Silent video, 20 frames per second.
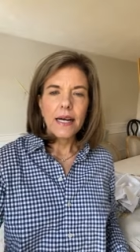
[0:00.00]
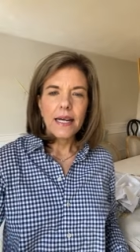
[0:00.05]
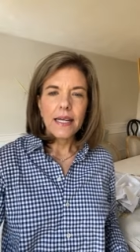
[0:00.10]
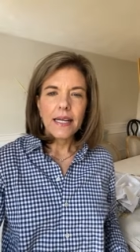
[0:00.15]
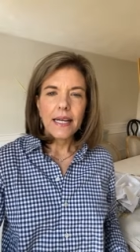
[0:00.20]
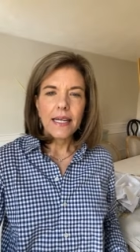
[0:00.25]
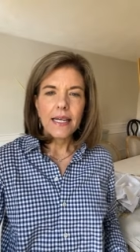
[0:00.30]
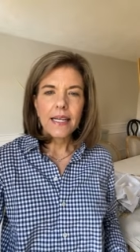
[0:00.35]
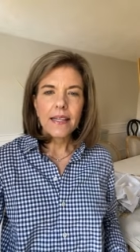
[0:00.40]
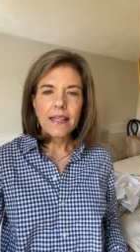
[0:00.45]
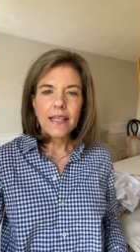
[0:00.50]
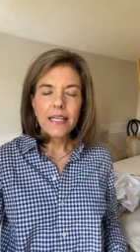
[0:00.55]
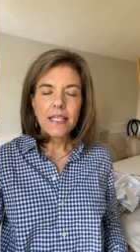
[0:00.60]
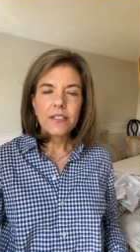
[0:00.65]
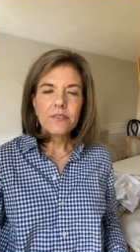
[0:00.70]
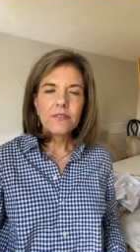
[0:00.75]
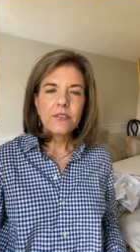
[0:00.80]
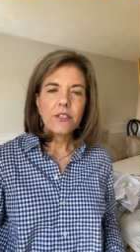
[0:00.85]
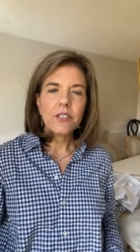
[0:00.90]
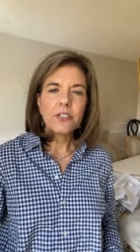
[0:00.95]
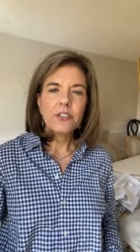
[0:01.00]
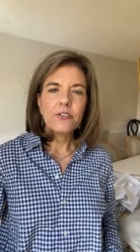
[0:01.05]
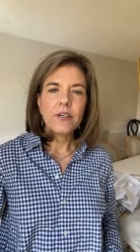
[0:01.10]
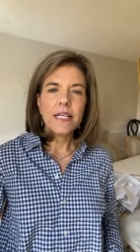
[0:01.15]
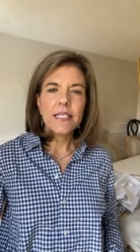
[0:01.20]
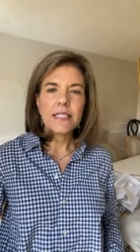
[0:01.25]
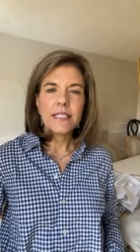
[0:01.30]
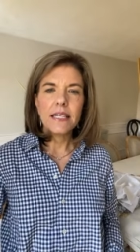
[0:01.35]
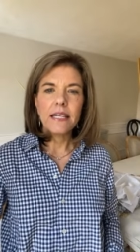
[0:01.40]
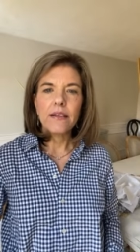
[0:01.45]
and I thanks for
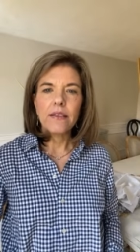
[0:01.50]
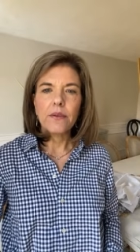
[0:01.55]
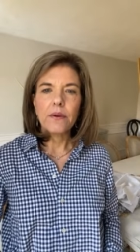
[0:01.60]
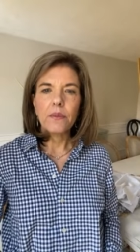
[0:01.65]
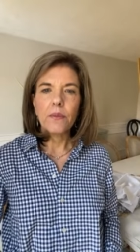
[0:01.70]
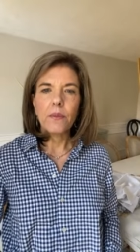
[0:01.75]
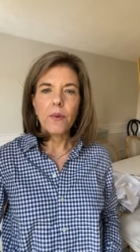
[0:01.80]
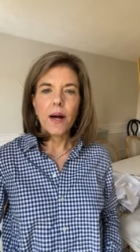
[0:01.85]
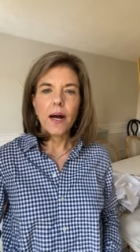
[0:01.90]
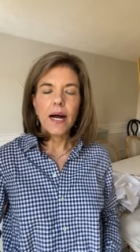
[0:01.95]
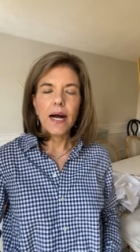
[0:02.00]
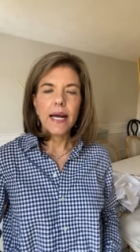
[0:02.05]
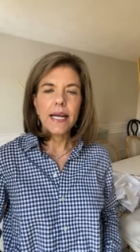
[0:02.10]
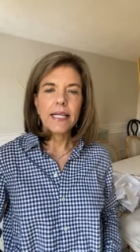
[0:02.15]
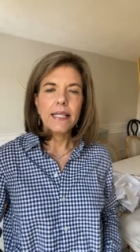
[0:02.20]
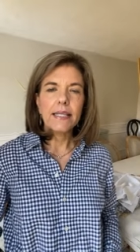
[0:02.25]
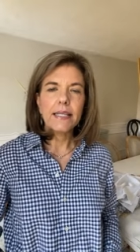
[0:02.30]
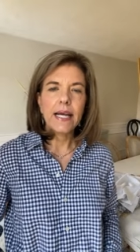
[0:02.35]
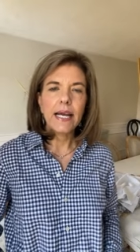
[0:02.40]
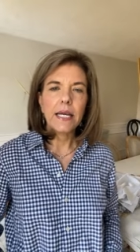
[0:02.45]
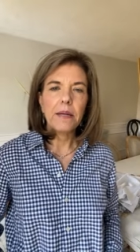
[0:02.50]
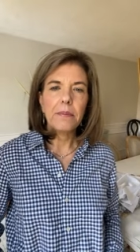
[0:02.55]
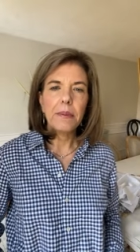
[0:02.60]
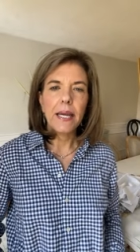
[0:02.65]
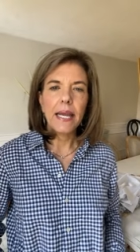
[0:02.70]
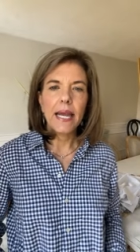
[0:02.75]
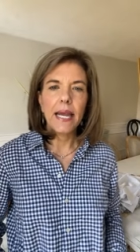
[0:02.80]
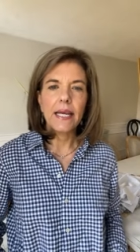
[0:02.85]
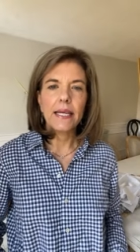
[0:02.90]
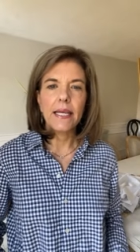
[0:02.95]
addressing the wide leg
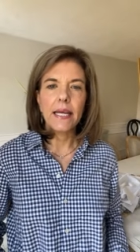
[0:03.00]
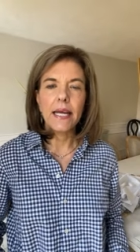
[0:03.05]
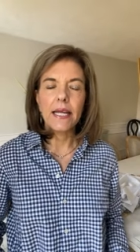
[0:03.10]
pant.